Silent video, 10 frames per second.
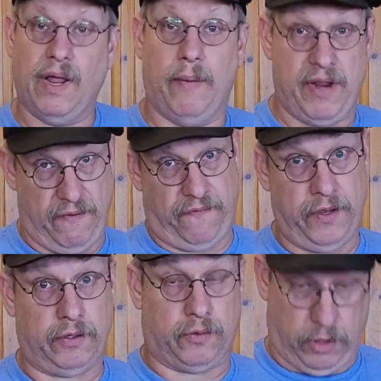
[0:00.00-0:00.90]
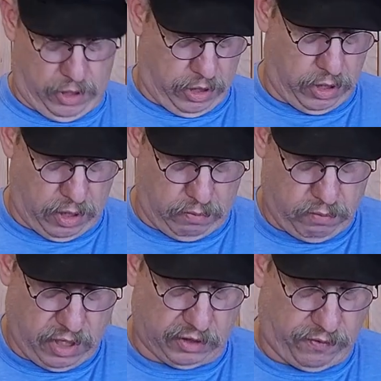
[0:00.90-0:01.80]
I mean, it feels really good
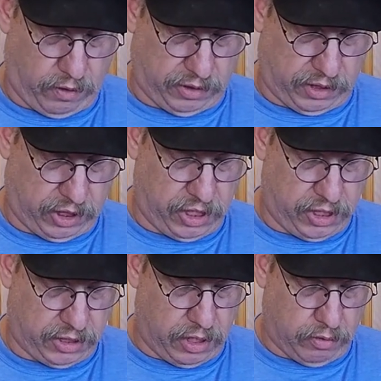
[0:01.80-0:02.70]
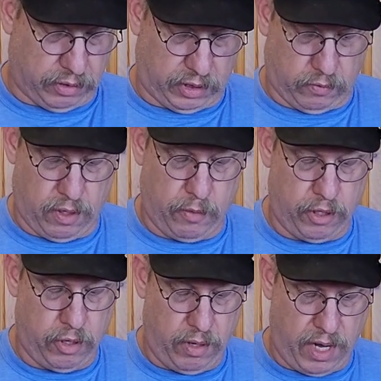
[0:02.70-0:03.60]
as far as the cheese goes. So what I'm
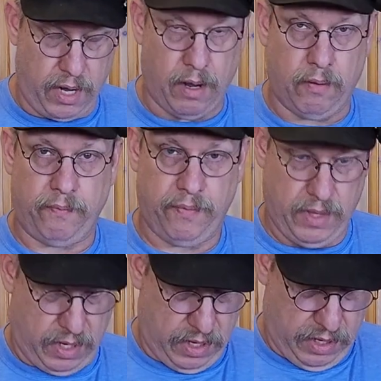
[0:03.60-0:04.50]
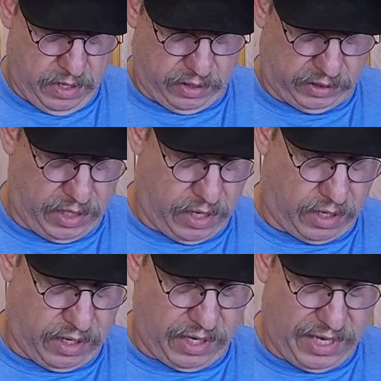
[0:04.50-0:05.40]
gonna do now instead
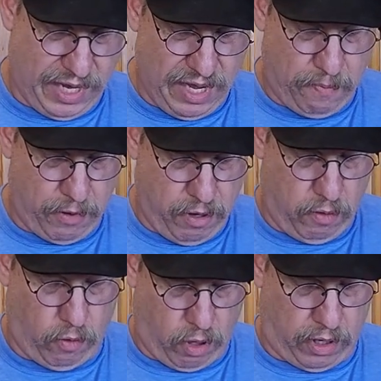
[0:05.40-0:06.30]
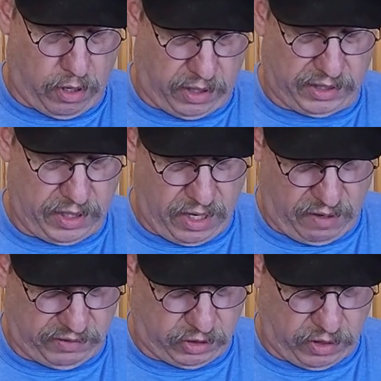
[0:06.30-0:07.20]
of keeping on working on it, because I think
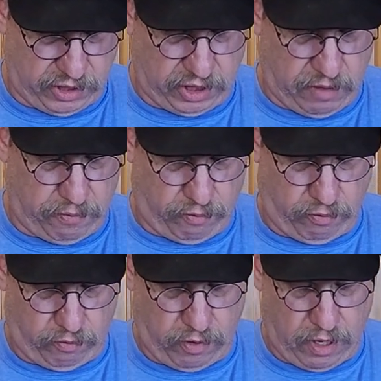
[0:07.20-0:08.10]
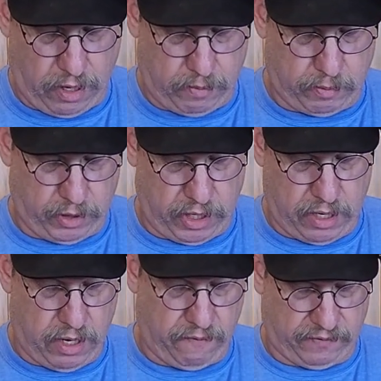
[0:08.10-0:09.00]
I've stretched it probably
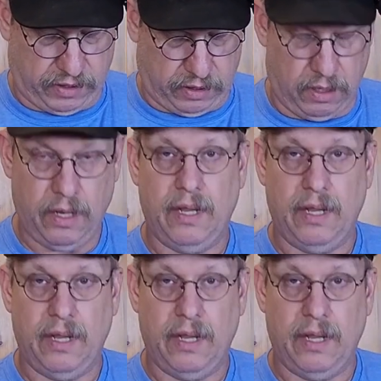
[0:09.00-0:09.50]
enough to